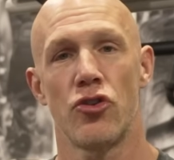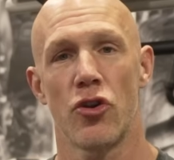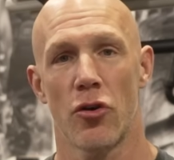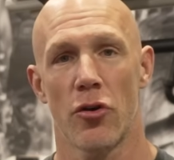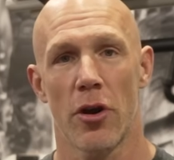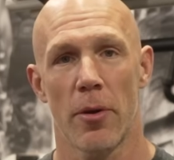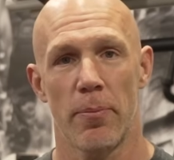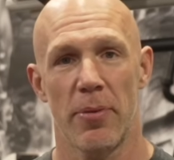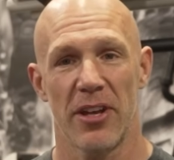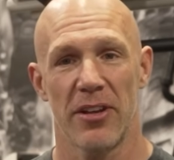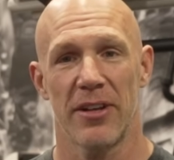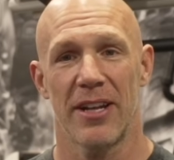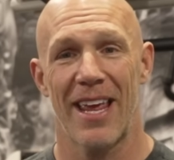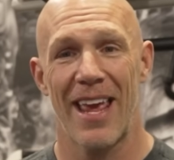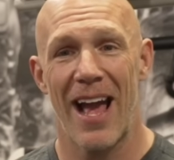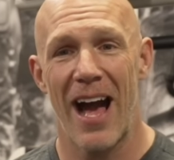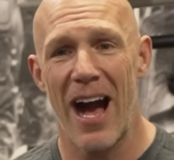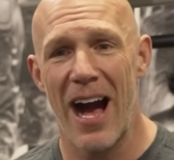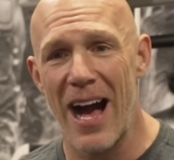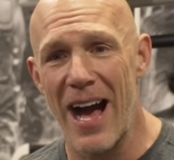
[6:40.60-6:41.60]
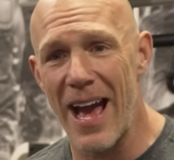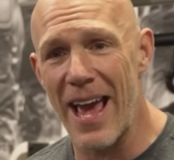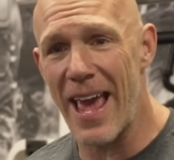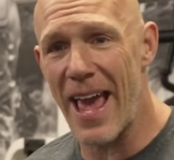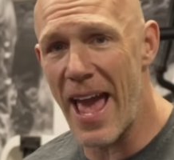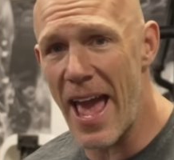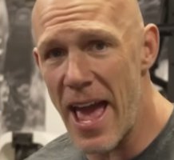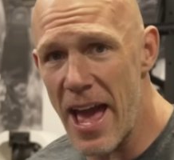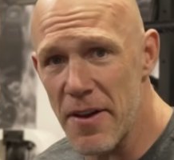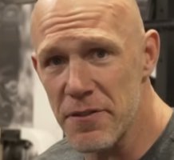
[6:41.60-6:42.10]
durability. I
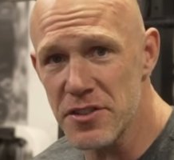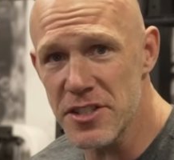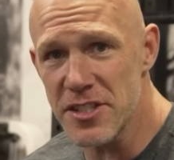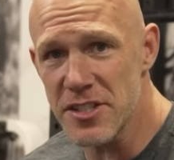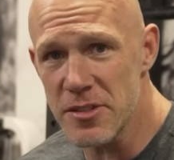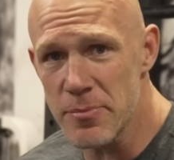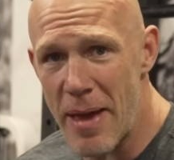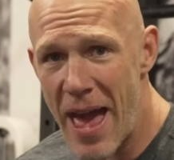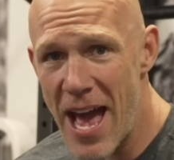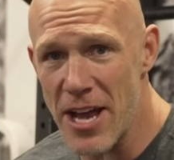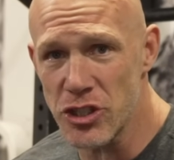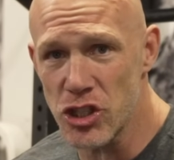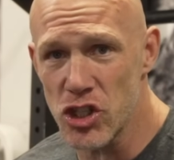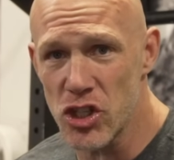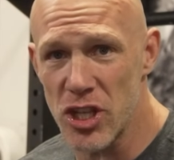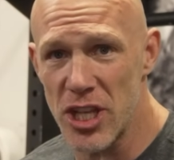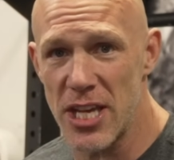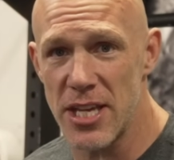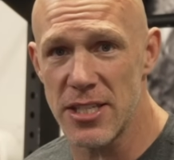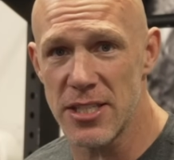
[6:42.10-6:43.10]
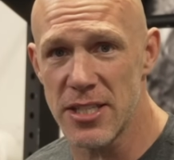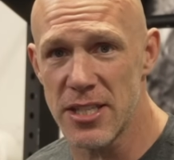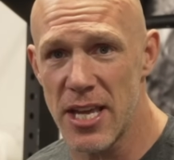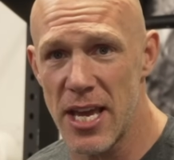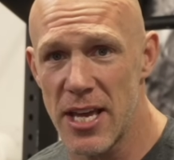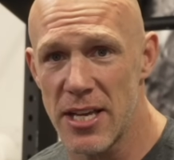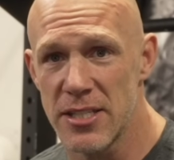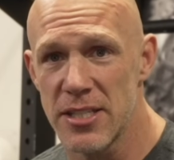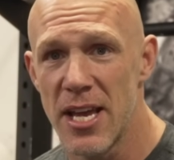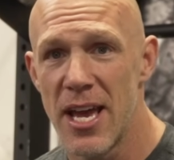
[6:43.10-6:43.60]
have smashed these
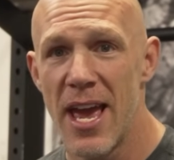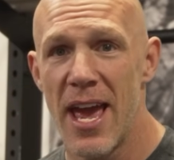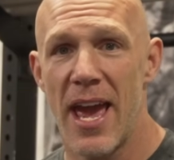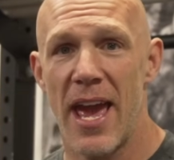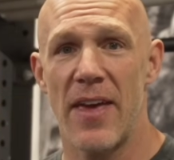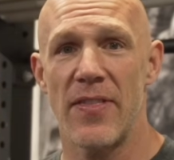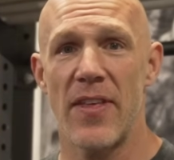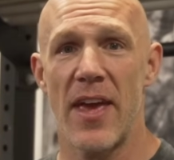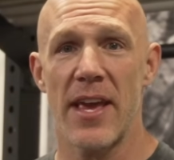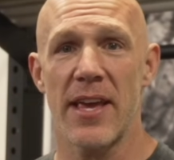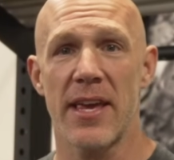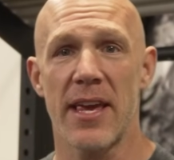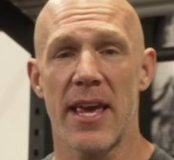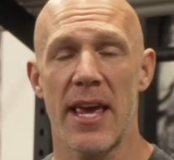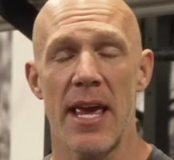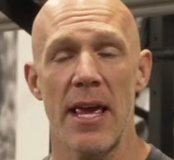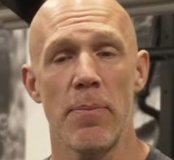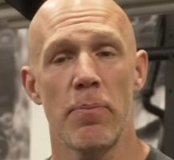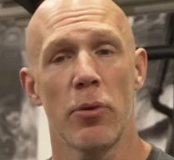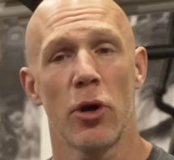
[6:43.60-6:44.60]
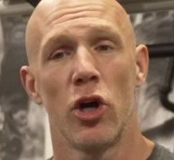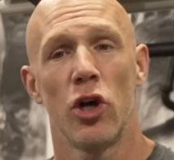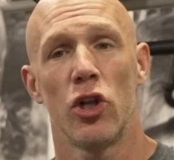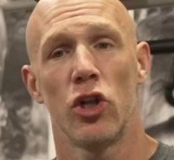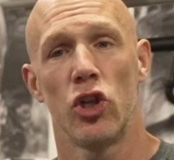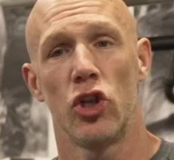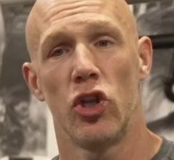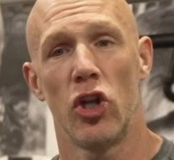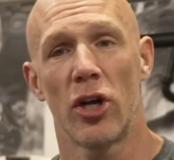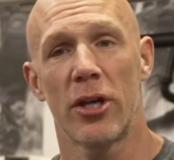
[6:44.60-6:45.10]
things, and they keep
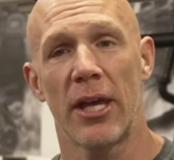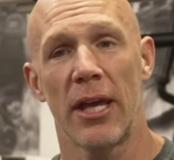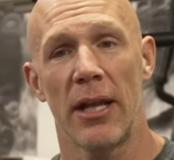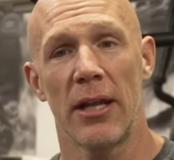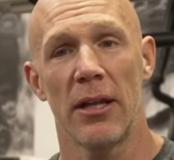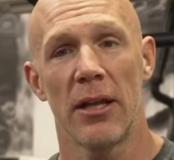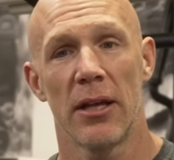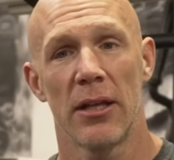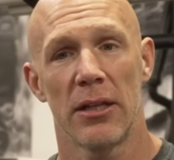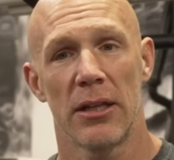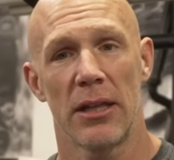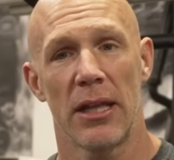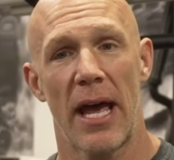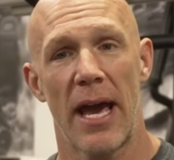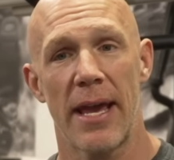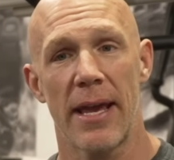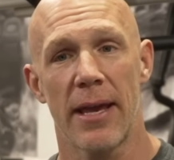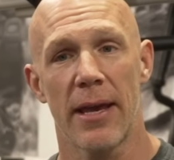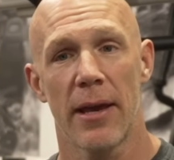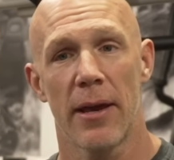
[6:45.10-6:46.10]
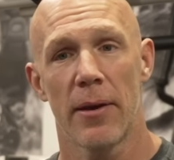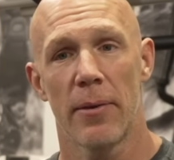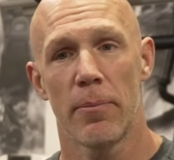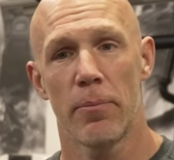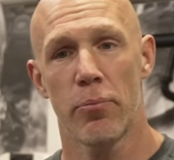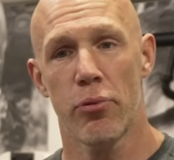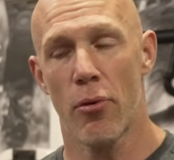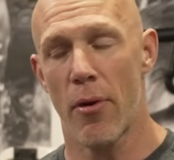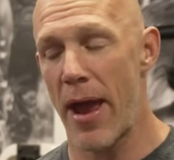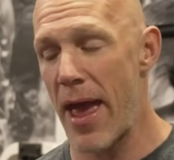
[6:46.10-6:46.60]
looking like
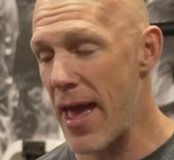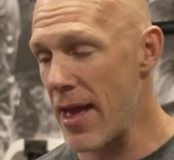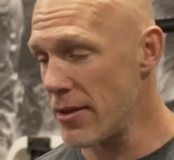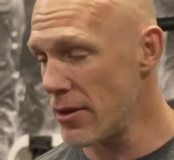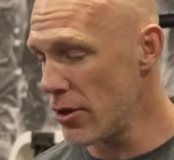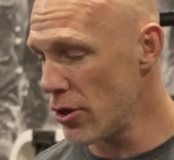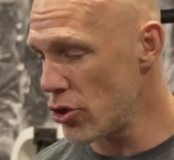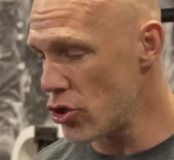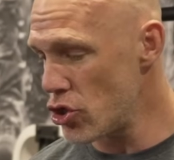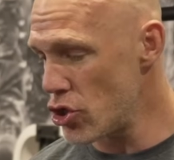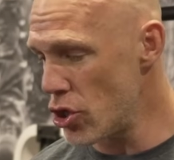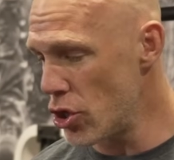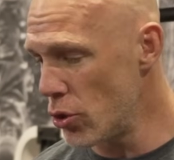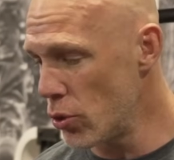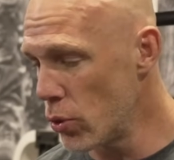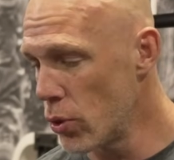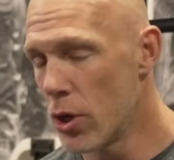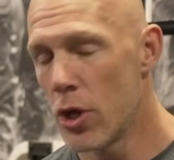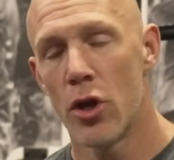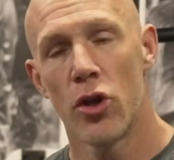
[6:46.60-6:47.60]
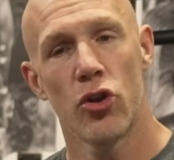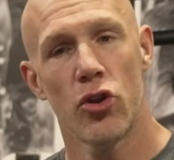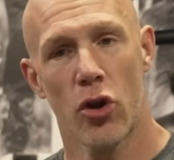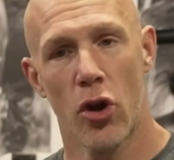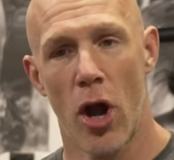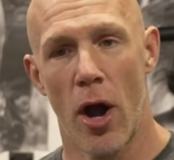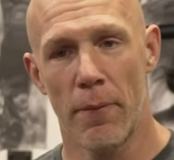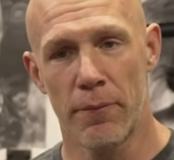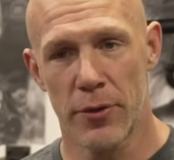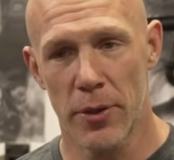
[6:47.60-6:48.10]
brand new. They're
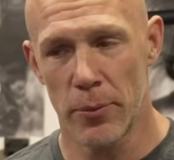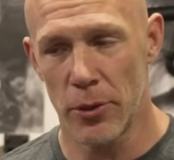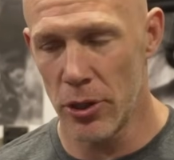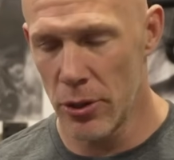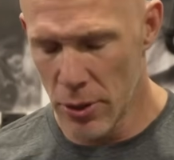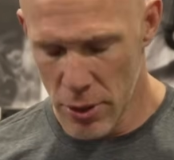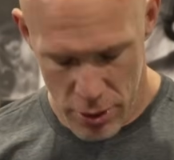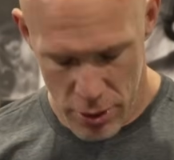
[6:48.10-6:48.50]
comfortable,